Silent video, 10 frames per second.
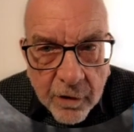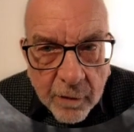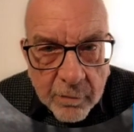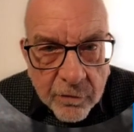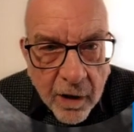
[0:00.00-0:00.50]

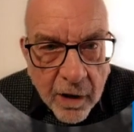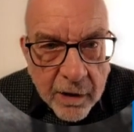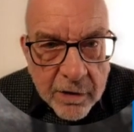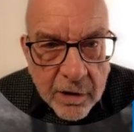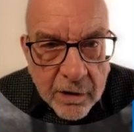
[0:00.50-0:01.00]
firm of
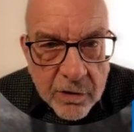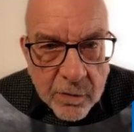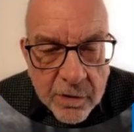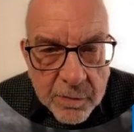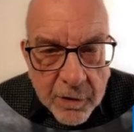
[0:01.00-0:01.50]

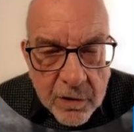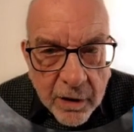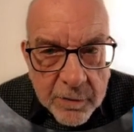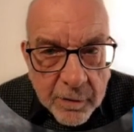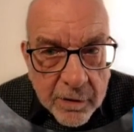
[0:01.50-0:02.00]
architects with
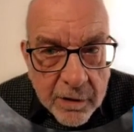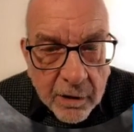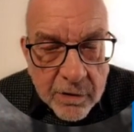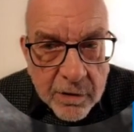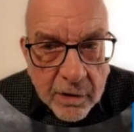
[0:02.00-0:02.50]
special
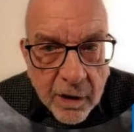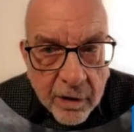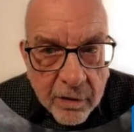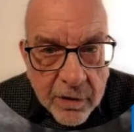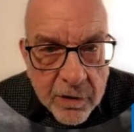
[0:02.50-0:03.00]
expertise in
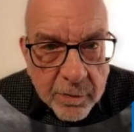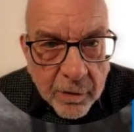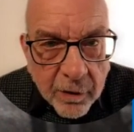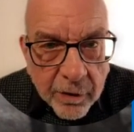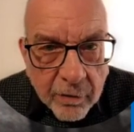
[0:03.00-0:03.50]

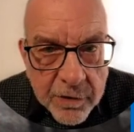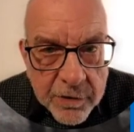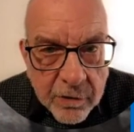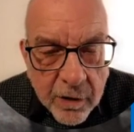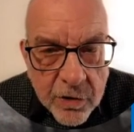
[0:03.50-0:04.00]
heritage building
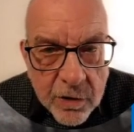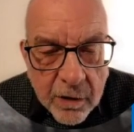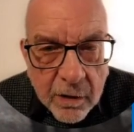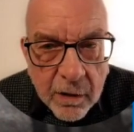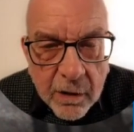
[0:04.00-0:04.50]

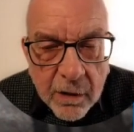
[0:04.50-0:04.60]
restoration